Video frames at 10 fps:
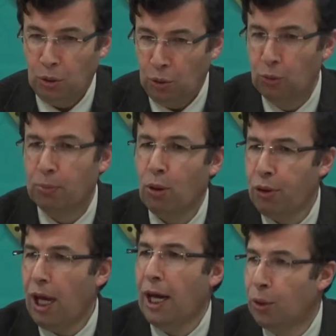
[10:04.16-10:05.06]
you
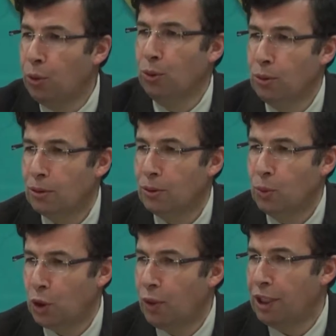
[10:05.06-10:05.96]
both argue
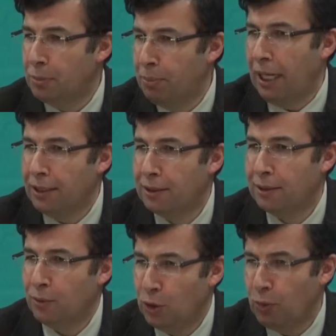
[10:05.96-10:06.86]
which one is
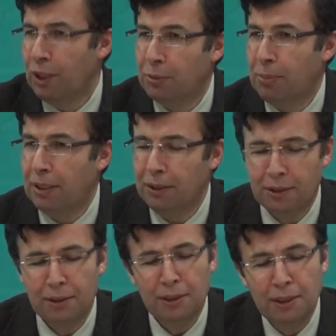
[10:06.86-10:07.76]
best, which one is
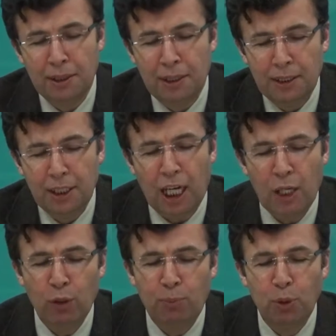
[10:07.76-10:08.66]
better, then
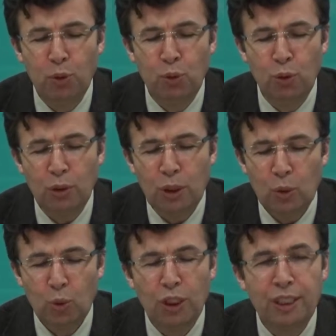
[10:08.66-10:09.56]
I will put you
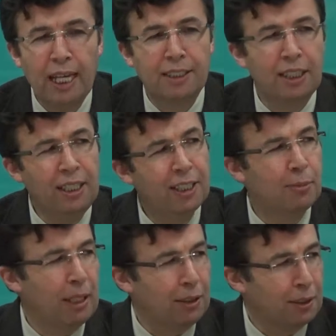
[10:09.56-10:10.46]
to the test in
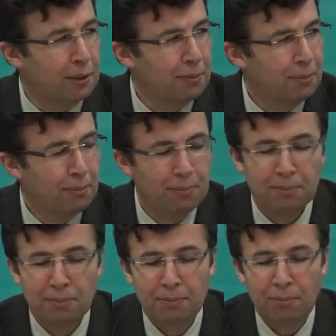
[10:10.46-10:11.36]
this matter.
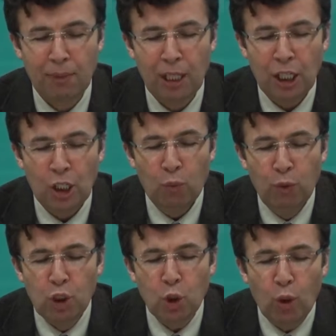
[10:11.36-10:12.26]

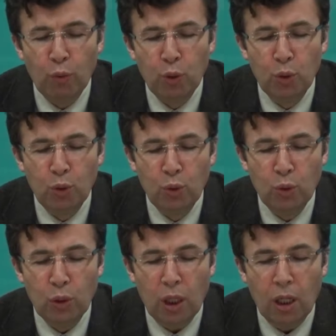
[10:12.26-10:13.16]
Which of
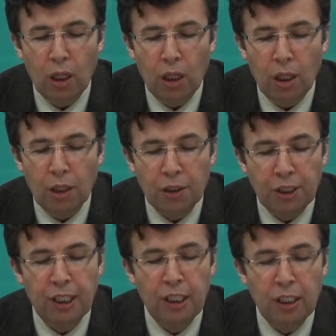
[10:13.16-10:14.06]
you
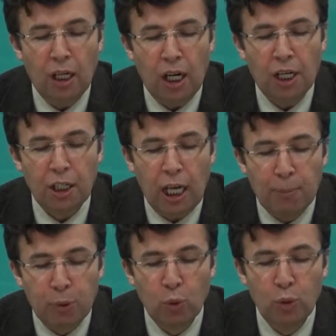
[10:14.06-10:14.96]
really are
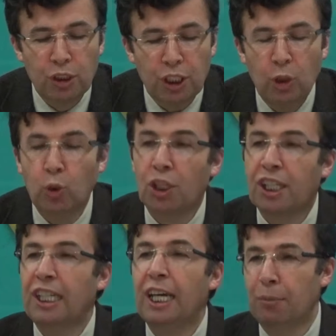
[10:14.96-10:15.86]
approved in your
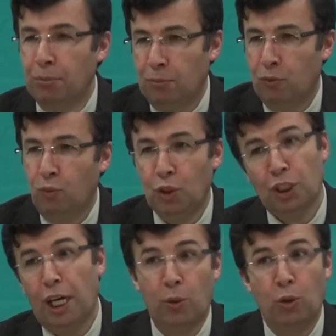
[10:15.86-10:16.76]
claim?
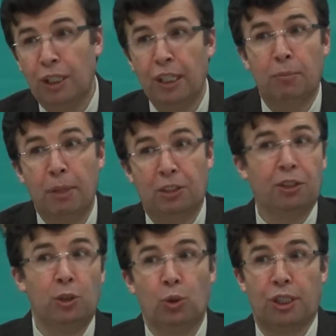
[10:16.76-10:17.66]
Which are you really
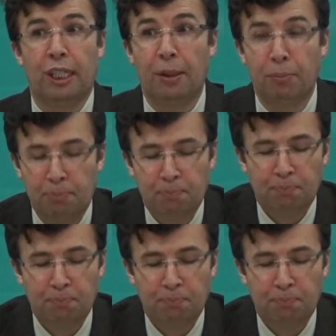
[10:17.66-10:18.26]
better in your claim?